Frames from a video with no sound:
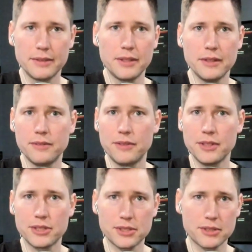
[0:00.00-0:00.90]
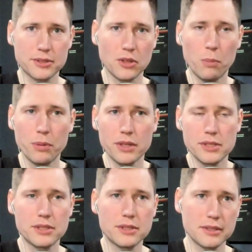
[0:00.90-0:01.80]
th- this
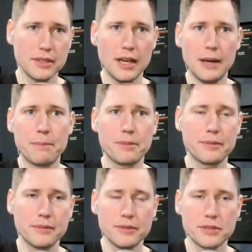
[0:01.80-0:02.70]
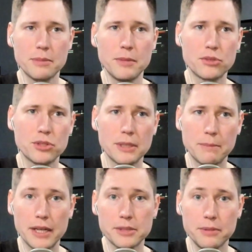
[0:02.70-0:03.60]
opens up some
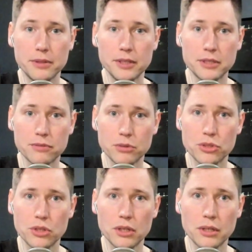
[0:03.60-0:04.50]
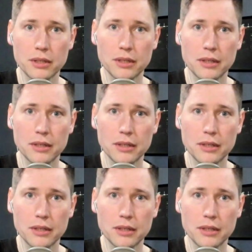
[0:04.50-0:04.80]
interesting possibilities for sure